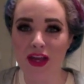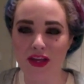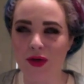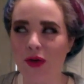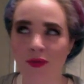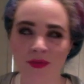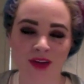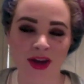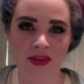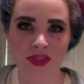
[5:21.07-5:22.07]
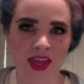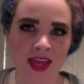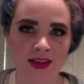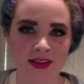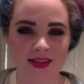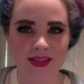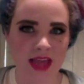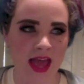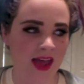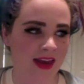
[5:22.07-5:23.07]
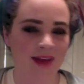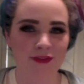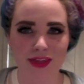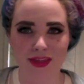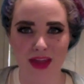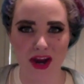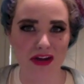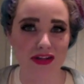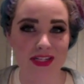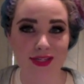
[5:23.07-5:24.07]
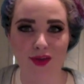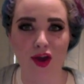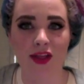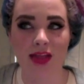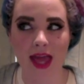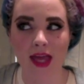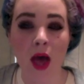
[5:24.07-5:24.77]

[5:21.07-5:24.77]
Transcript: you know, fun things, and everything there is just very like